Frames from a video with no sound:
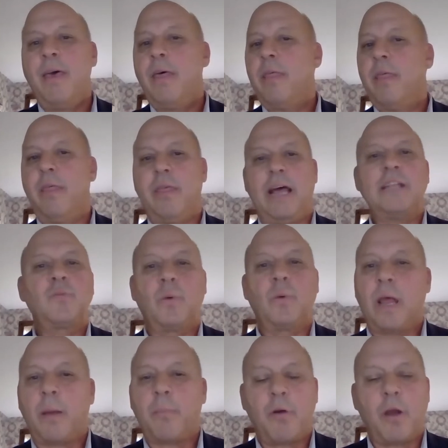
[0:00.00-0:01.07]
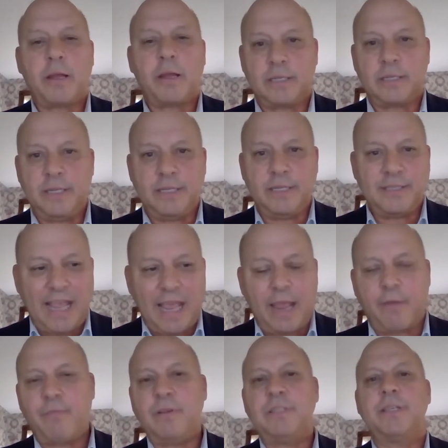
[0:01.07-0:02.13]
That's what our product is.
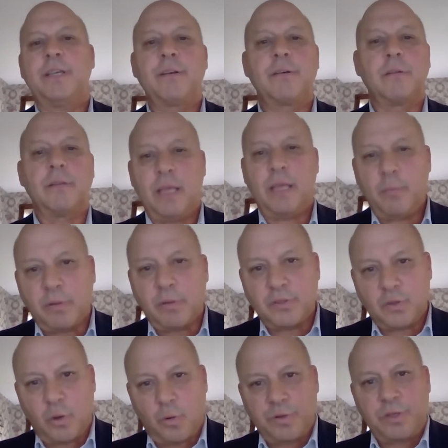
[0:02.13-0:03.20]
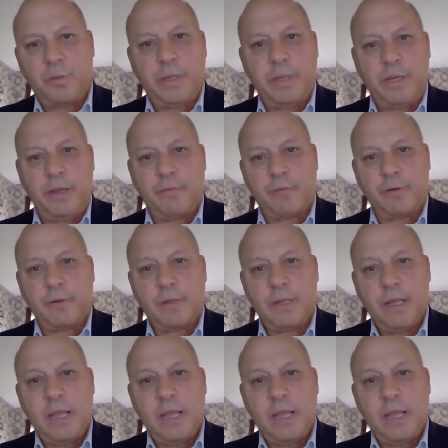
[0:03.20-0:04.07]
Every single label is going to be different.